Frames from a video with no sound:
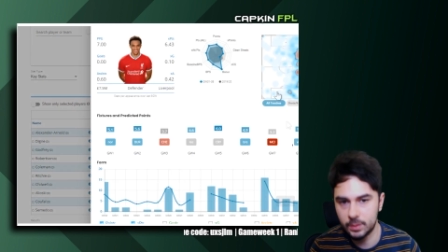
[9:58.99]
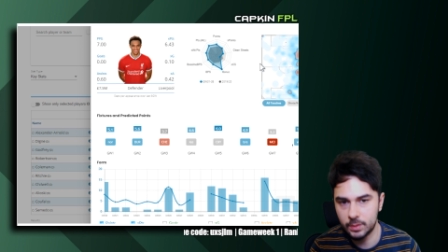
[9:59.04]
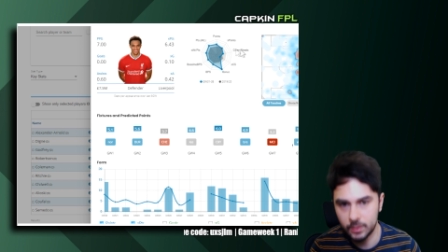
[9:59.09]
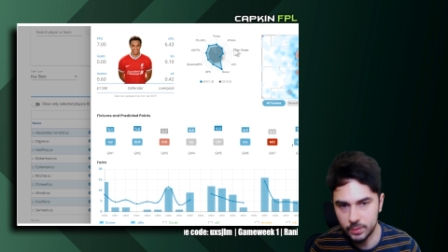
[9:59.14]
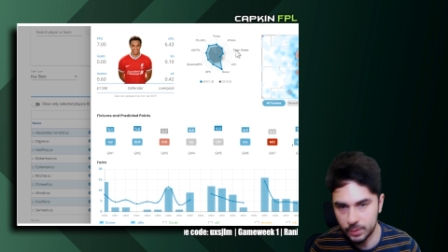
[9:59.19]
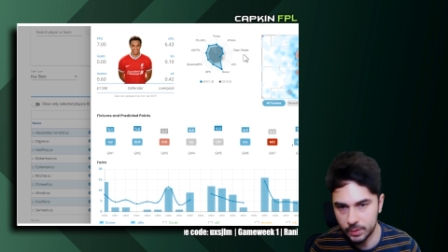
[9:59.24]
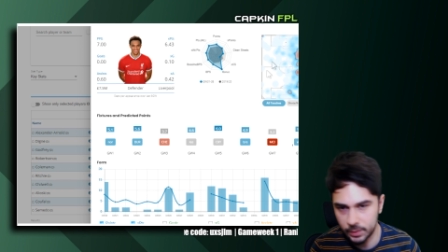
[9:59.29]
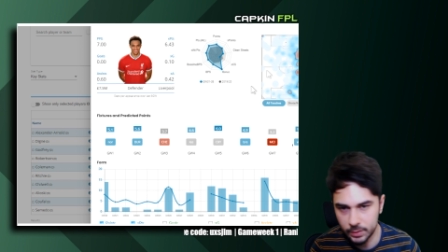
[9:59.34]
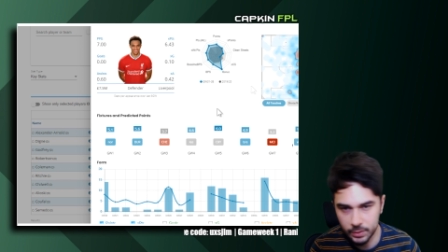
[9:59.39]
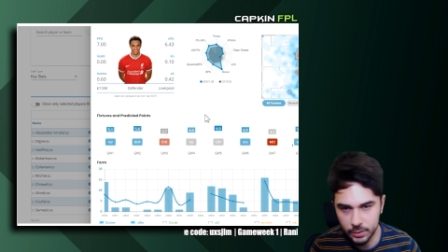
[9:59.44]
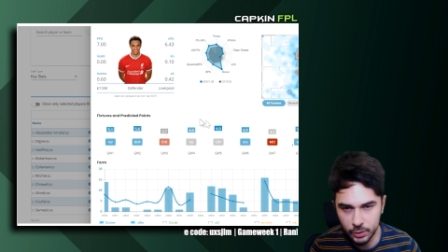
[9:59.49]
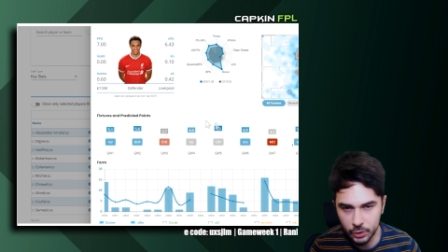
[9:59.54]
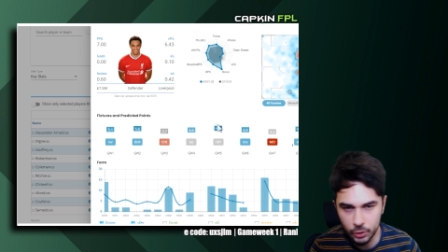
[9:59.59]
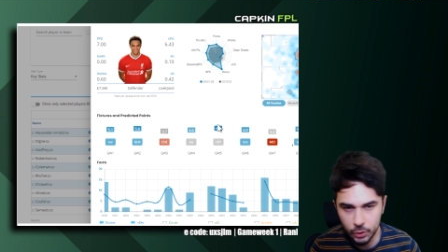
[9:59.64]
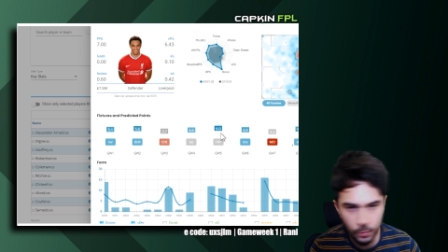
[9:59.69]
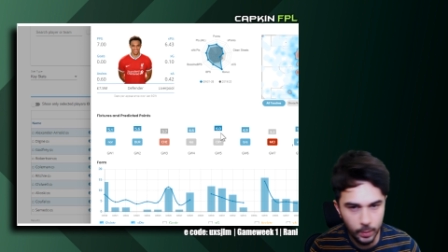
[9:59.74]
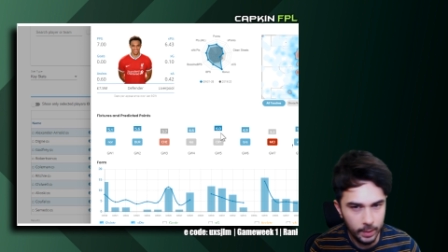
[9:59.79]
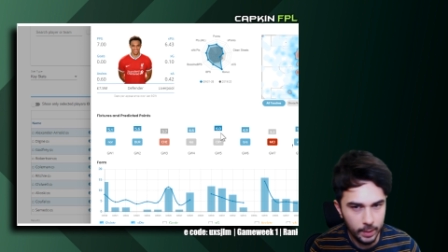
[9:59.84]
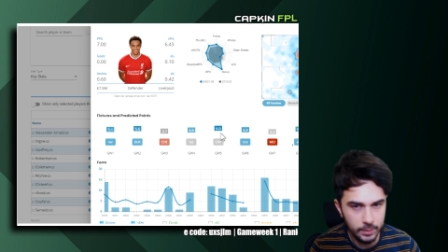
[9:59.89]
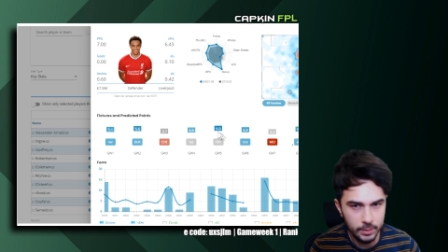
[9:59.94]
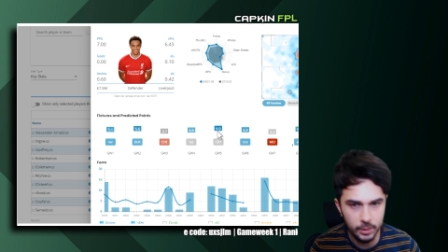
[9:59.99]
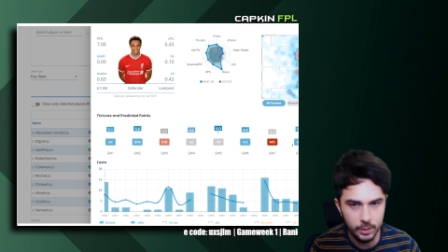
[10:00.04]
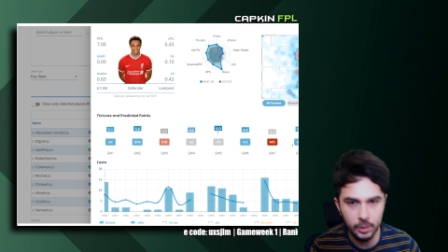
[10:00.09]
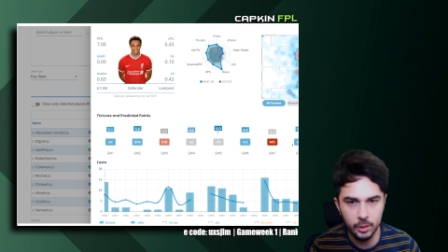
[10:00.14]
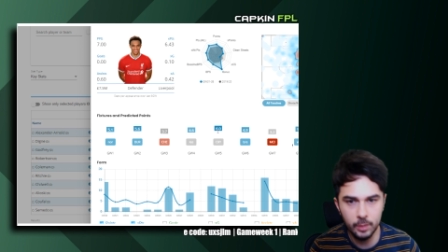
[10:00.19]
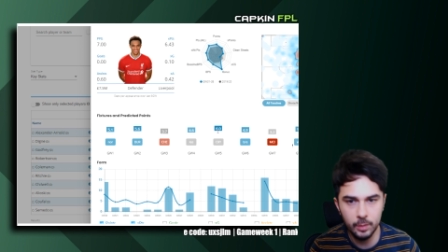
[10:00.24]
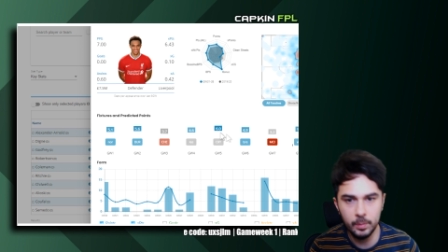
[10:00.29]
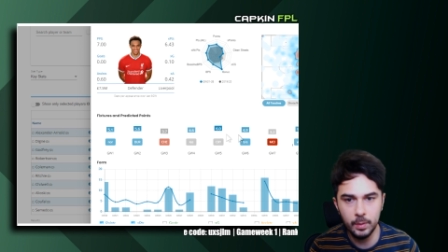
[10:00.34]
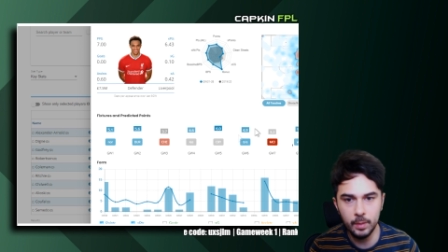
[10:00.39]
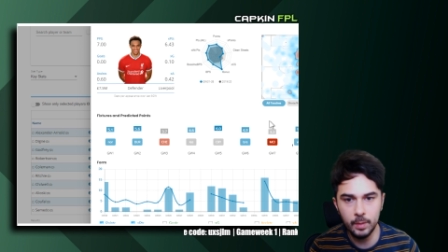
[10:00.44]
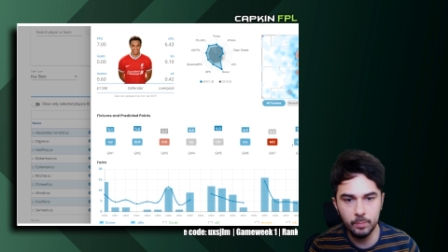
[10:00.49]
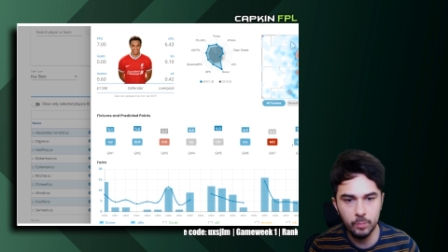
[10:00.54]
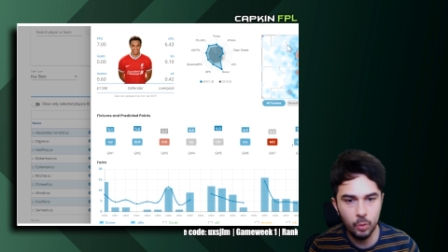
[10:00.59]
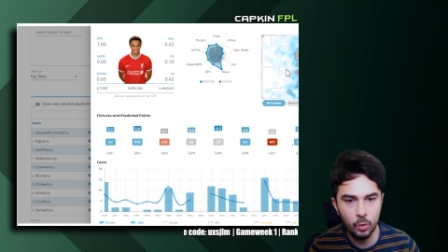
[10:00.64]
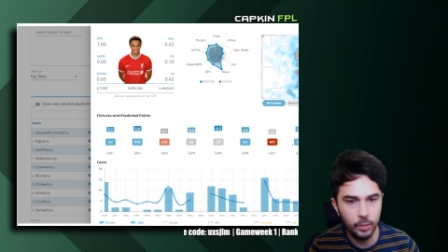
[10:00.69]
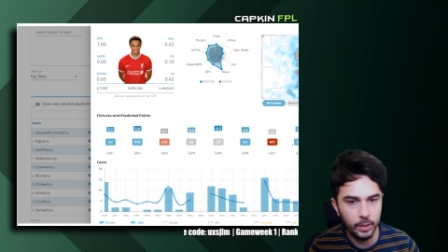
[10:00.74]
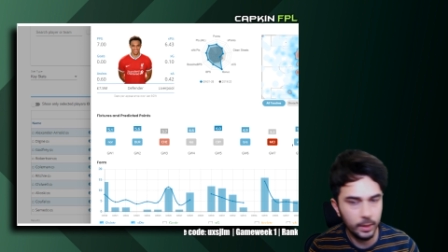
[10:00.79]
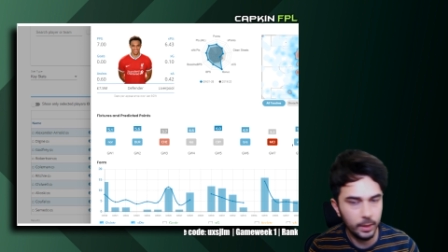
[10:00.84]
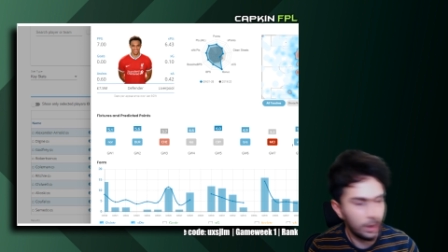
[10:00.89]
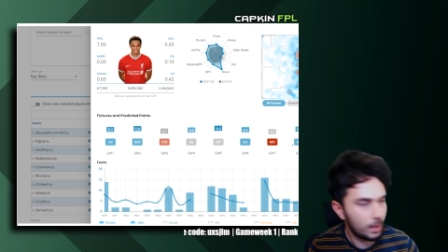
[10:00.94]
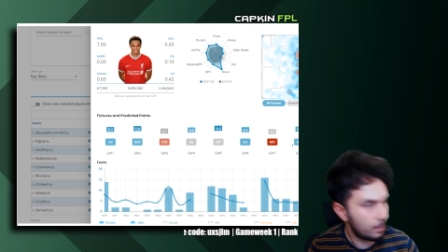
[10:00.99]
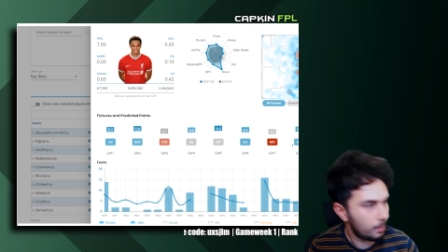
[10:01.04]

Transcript: As you can see, the UI is a little bit broken here,